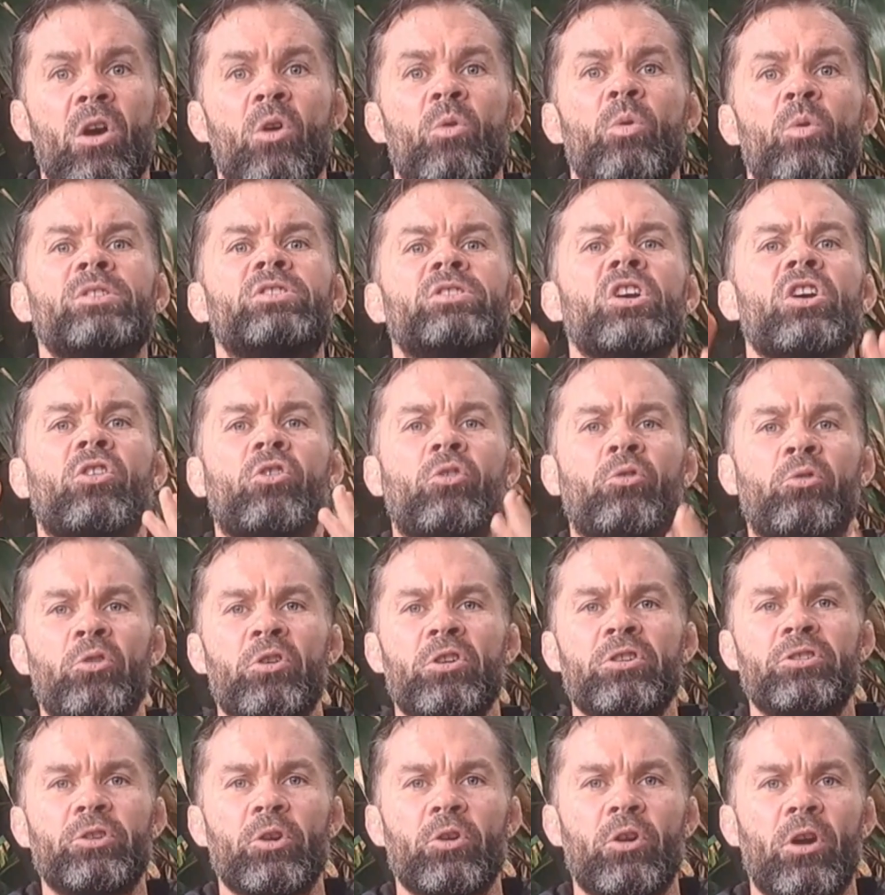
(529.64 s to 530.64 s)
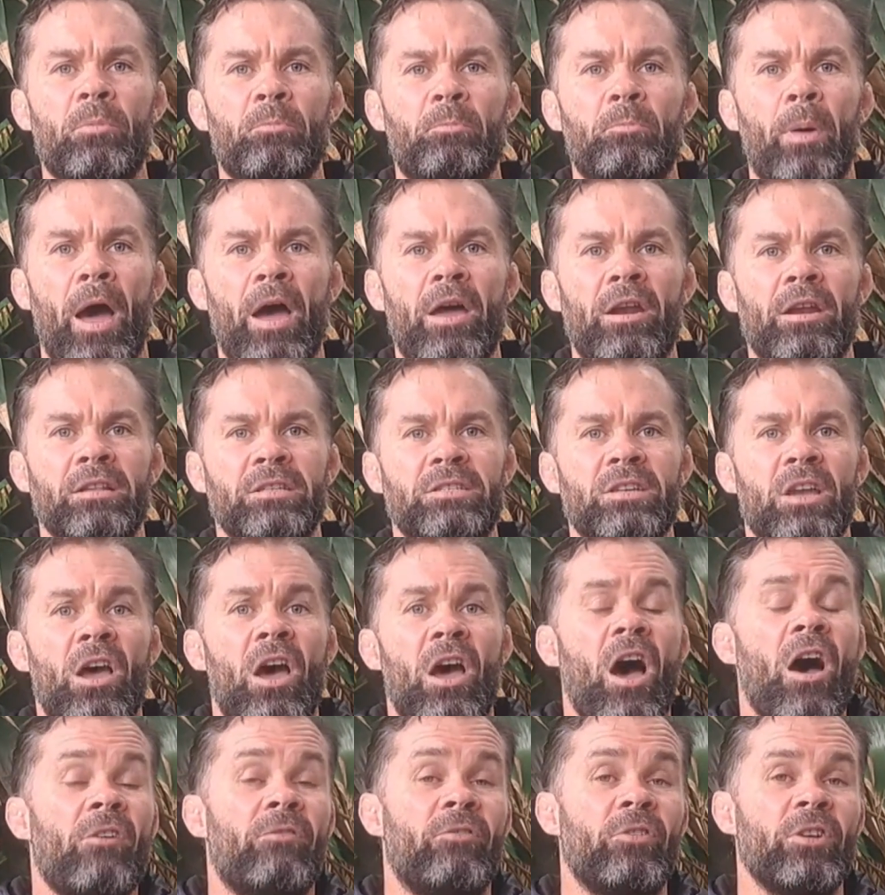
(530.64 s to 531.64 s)
which are crucial components
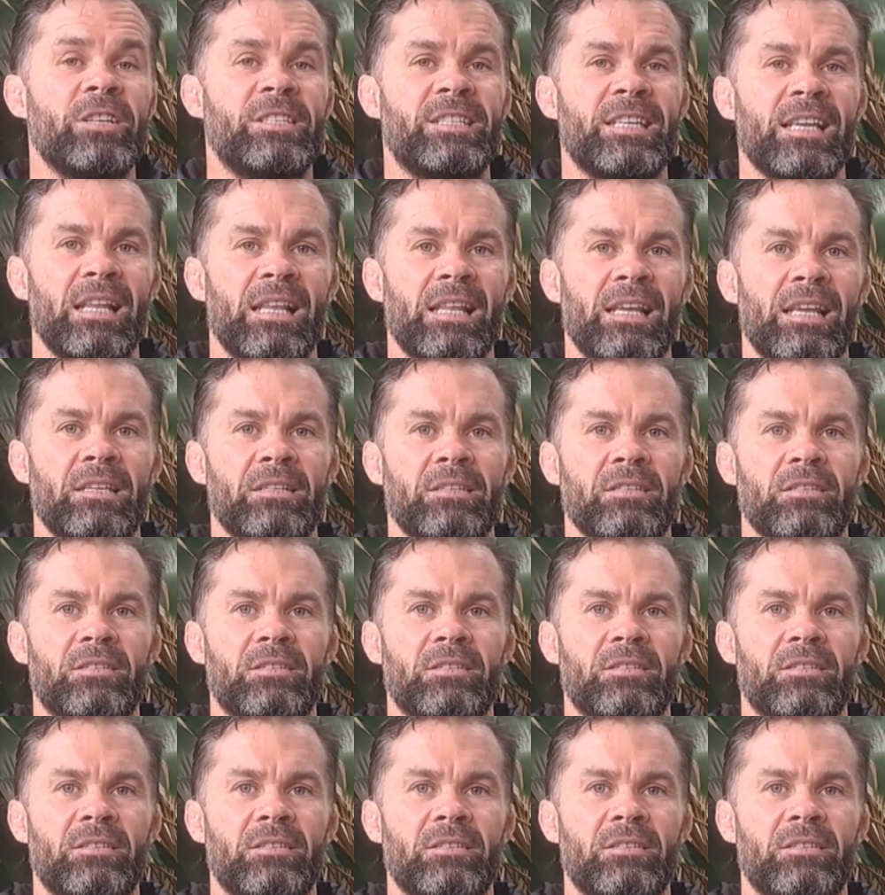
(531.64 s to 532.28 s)
of resilience.